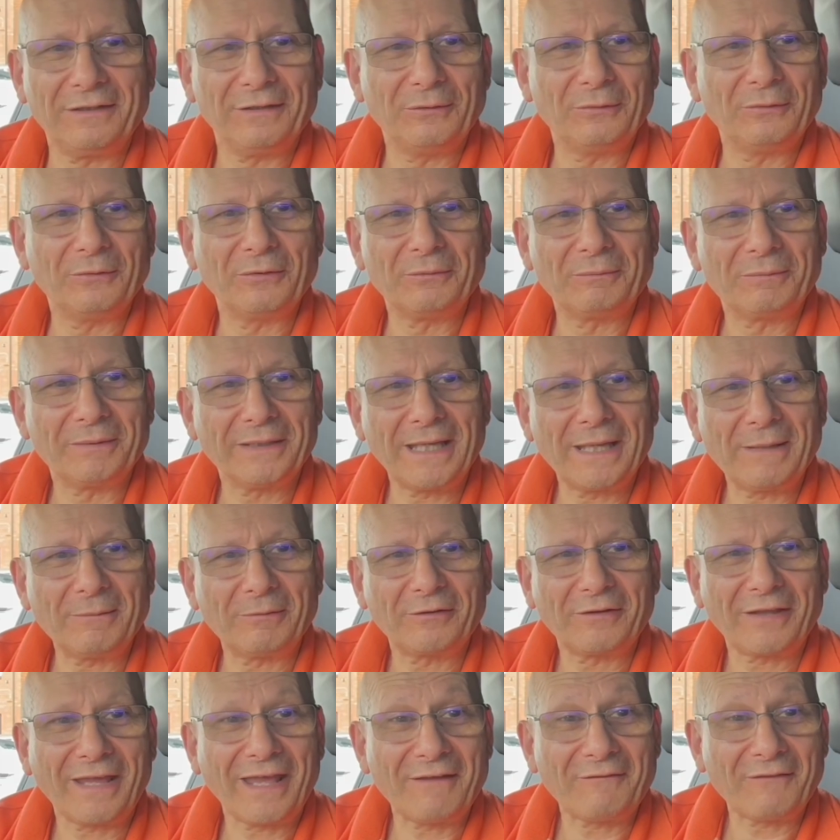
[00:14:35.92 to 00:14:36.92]
will be able
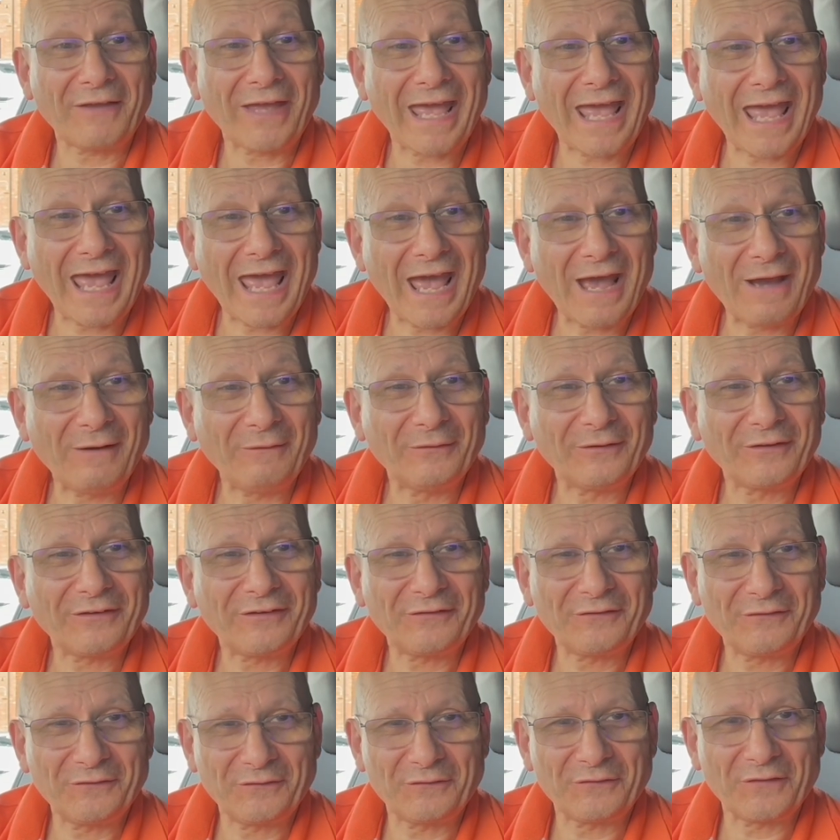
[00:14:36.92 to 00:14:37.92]
to have hours
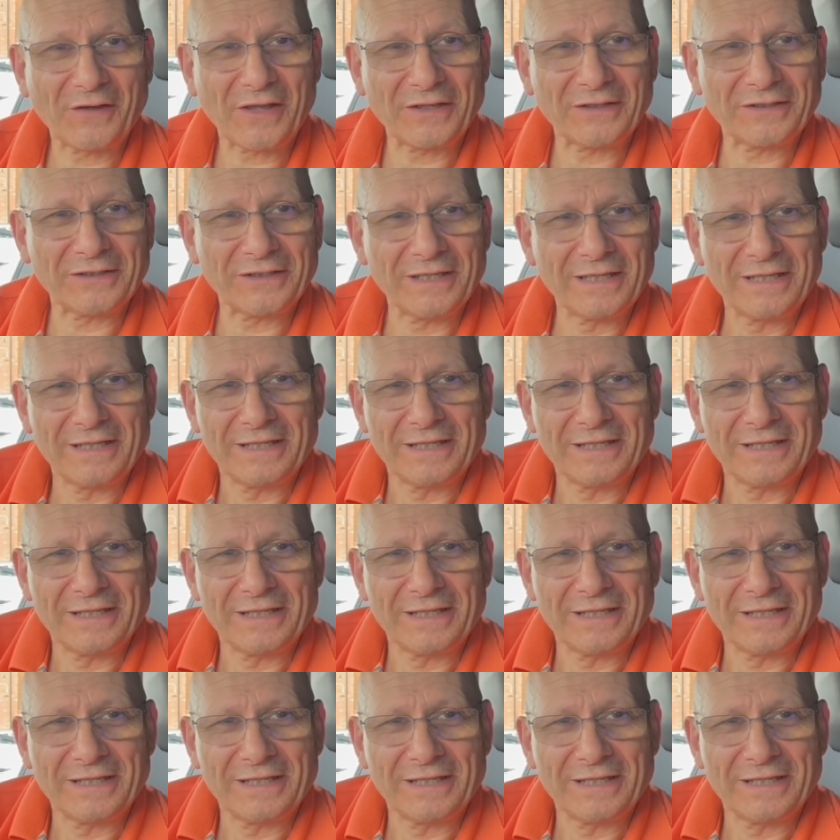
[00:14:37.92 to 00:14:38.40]
of fun.